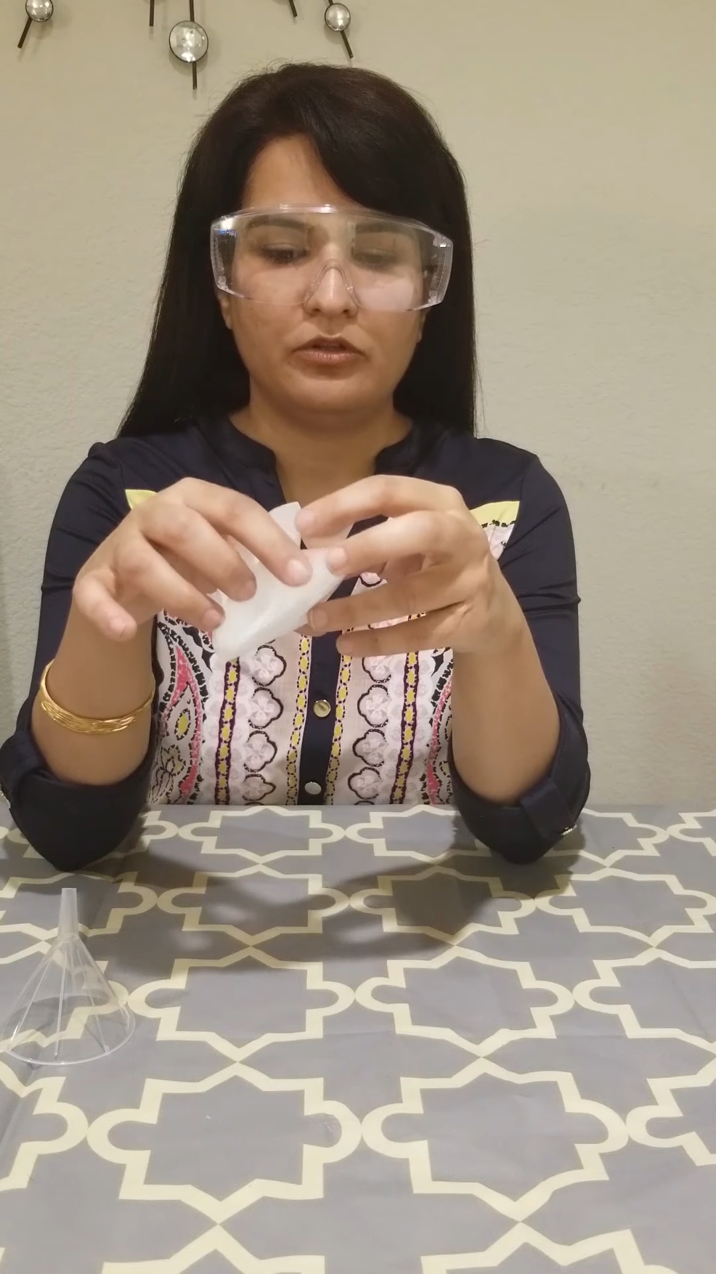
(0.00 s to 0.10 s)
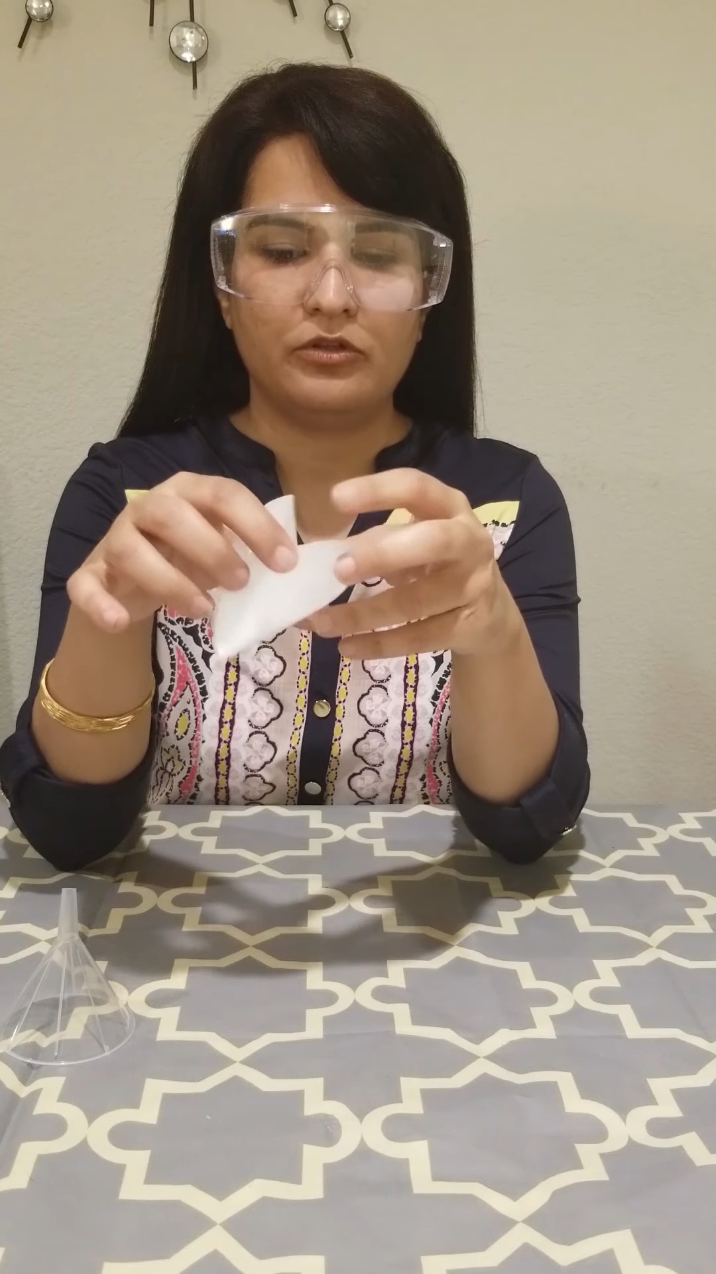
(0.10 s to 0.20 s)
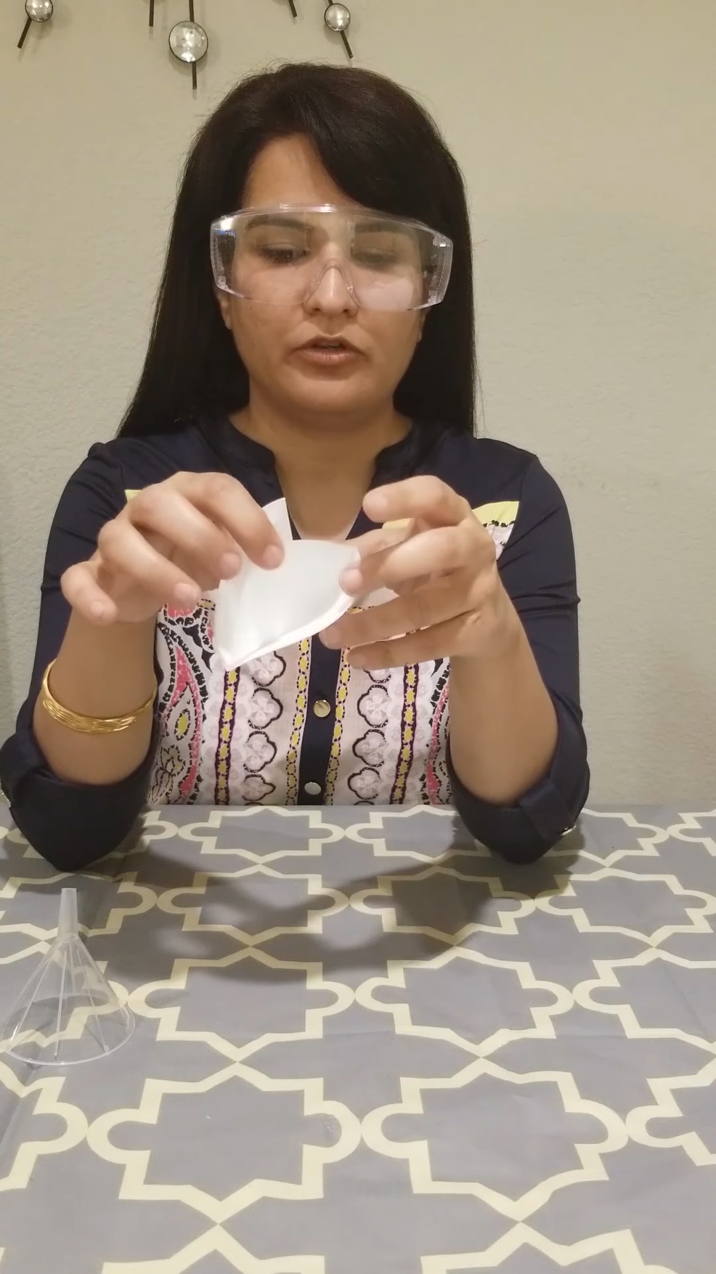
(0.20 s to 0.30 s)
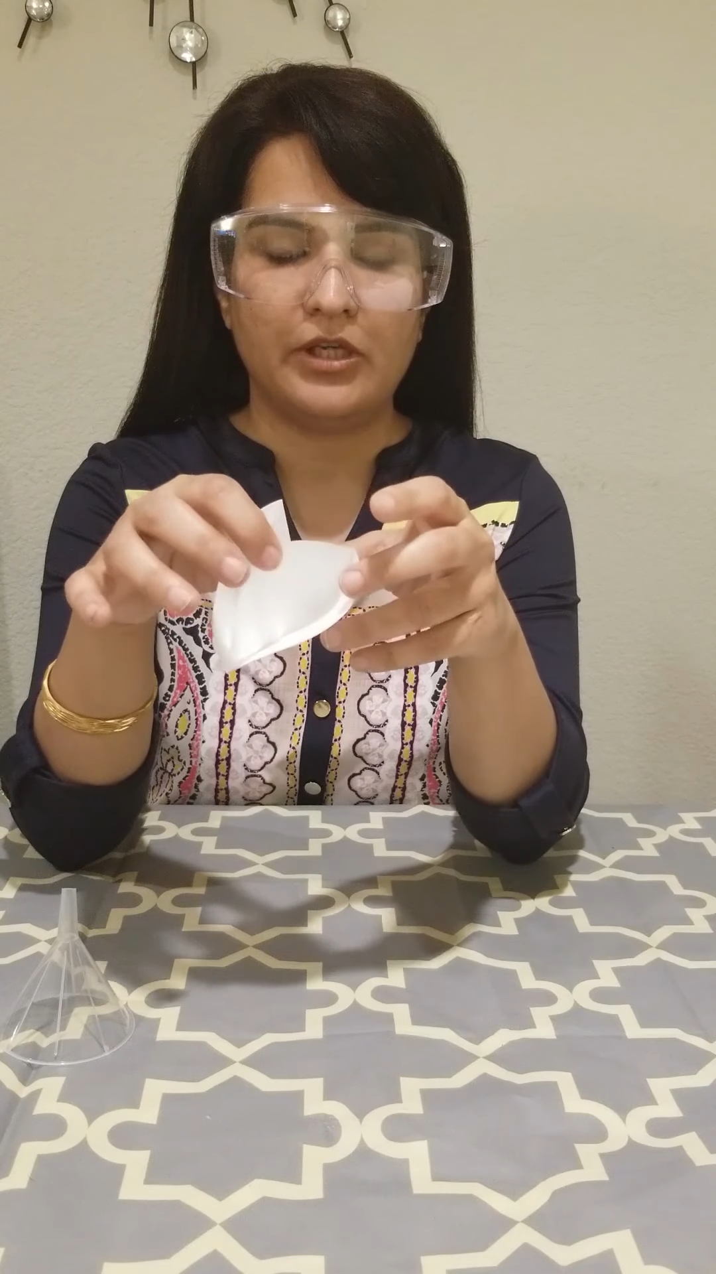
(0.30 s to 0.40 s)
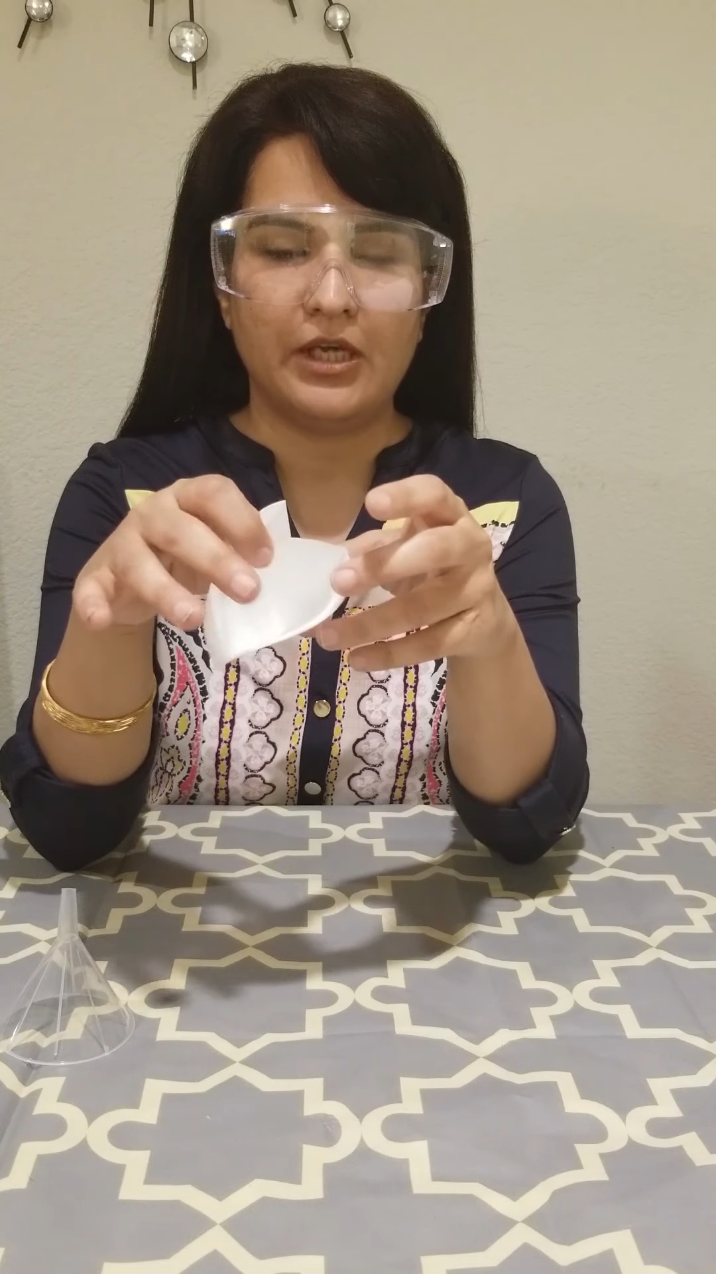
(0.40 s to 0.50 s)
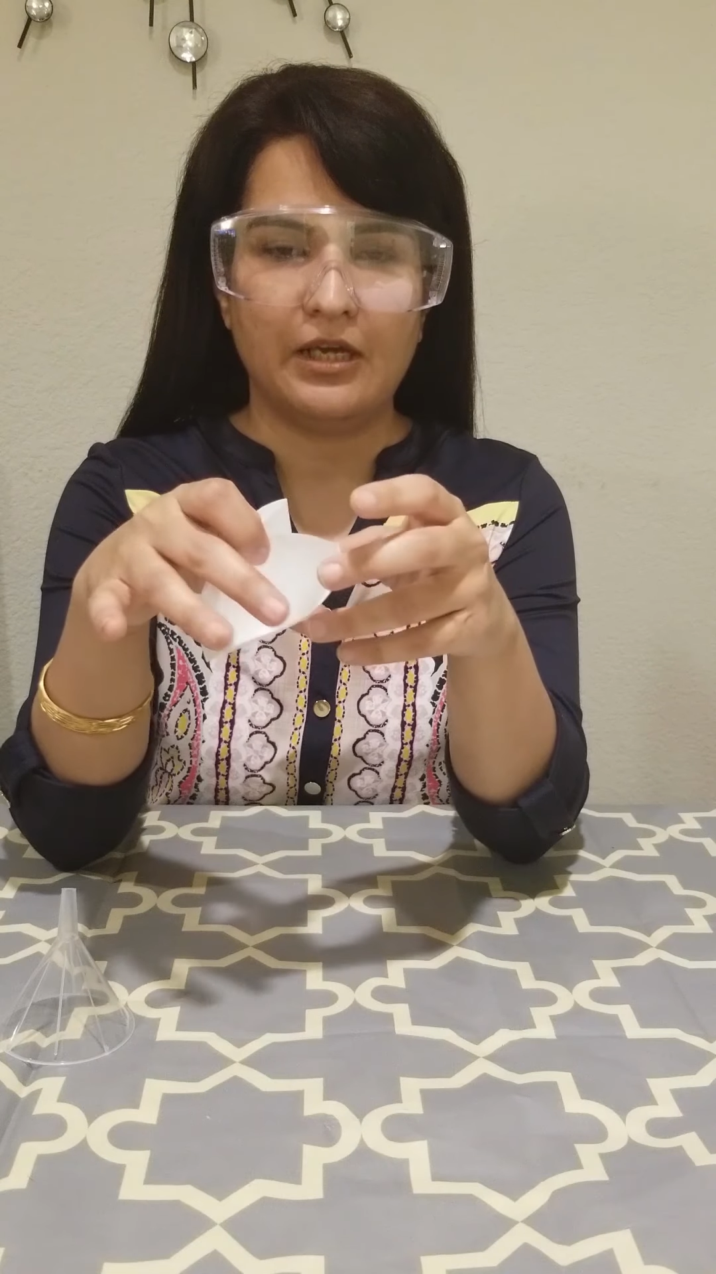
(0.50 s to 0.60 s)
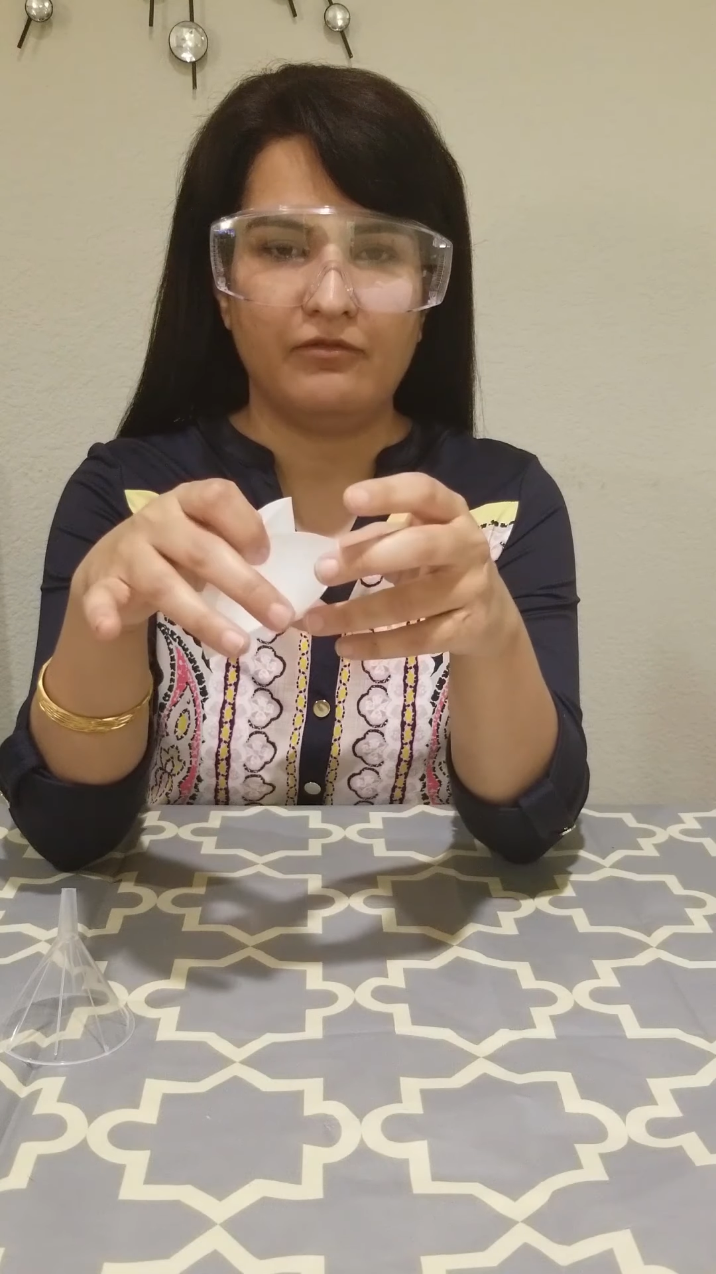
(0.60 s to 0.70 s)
3, and